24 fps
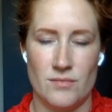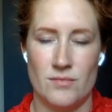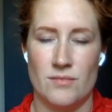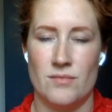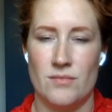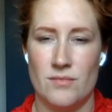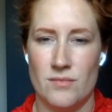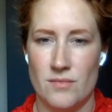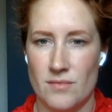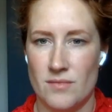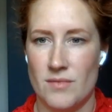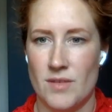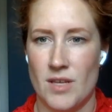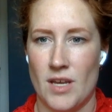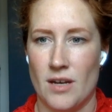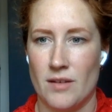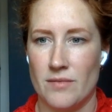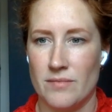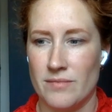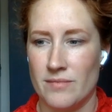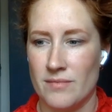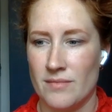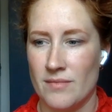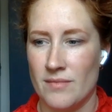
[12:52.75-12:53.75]
Mm-hmm.
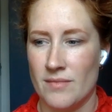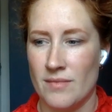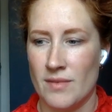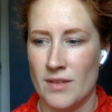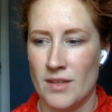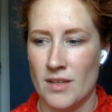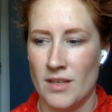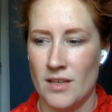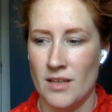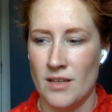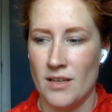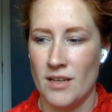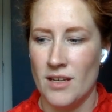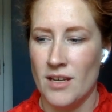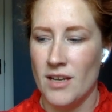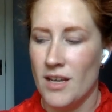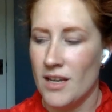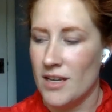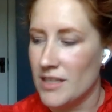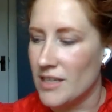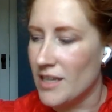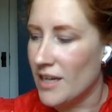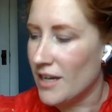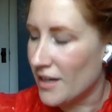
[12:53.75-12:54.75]
Yeah.
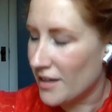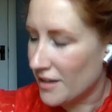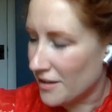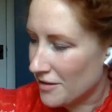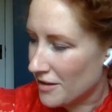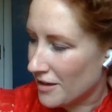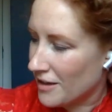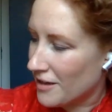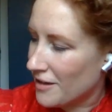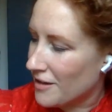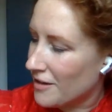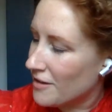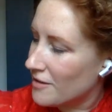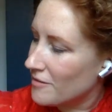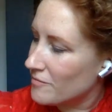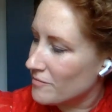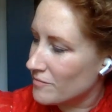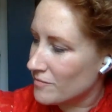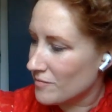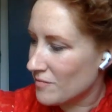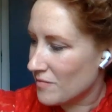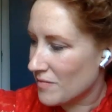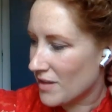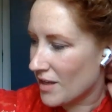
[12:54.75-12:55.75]
Yeah.
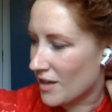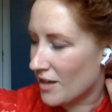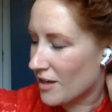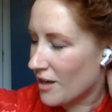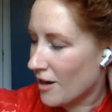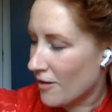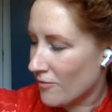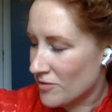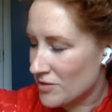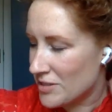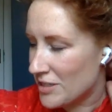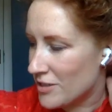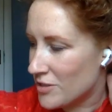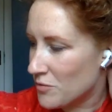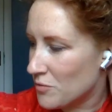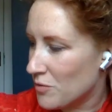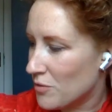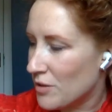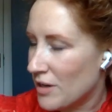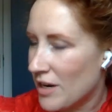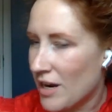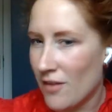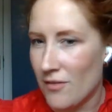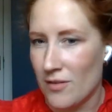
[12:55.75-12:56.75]
A
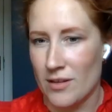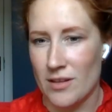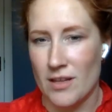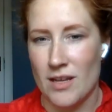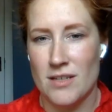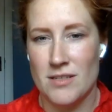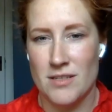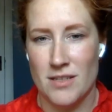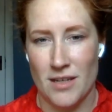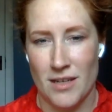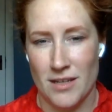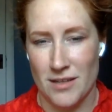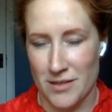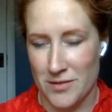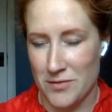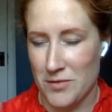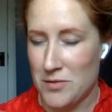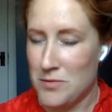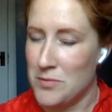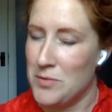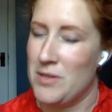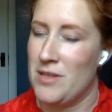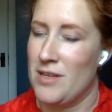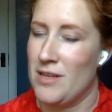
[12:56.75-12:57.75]
conversation we were having last night,
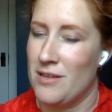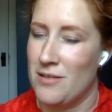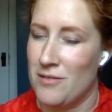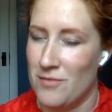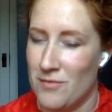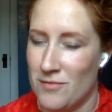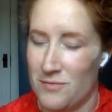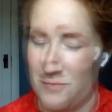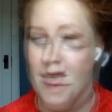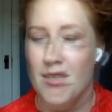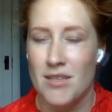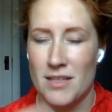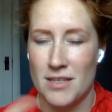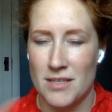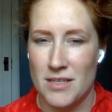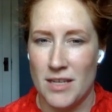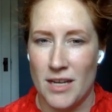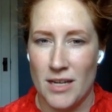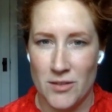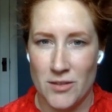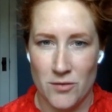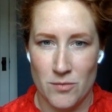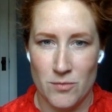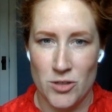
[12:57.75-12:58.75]
this makes me think of
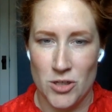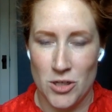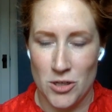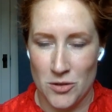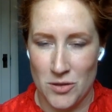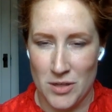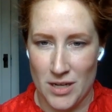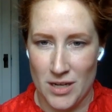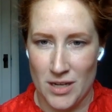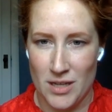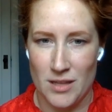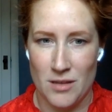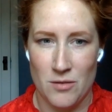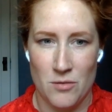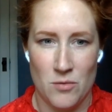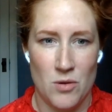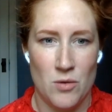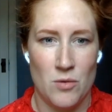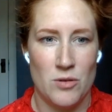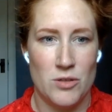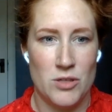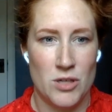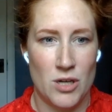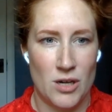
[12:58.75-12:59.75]
these guys from GeoYeti
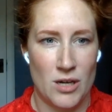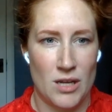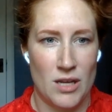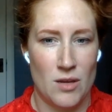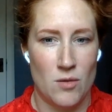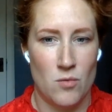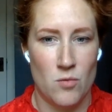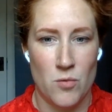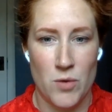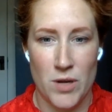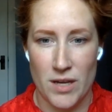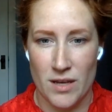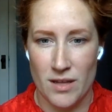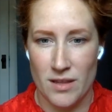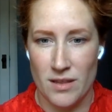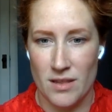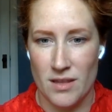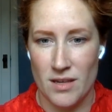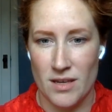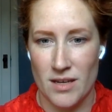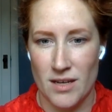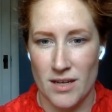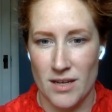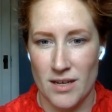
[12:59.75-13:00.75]
that we were talking
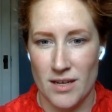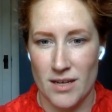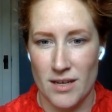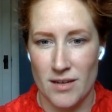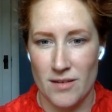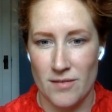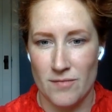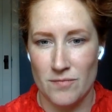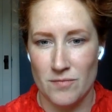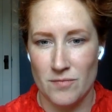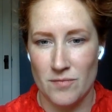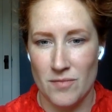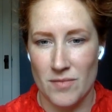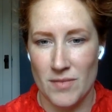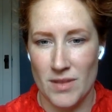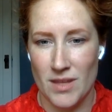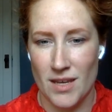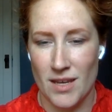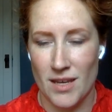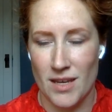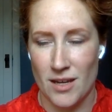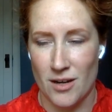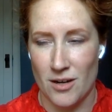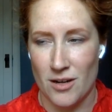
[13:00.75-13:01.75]
with,
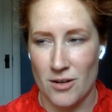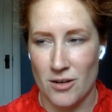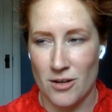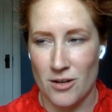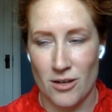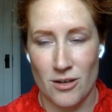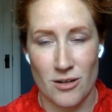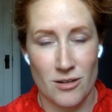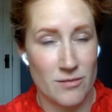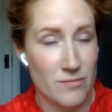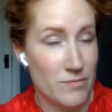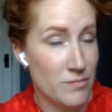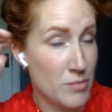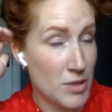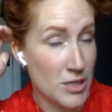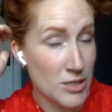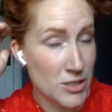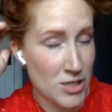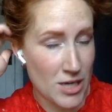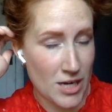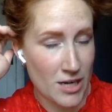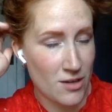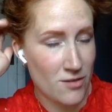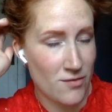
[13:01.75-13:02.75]
at our
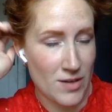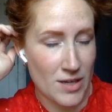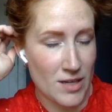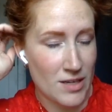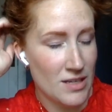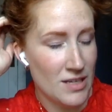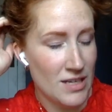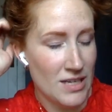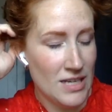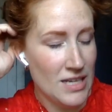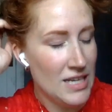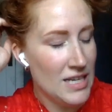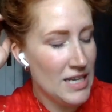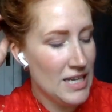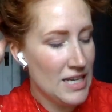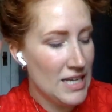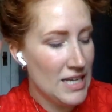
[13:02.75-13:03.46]
Putchak event.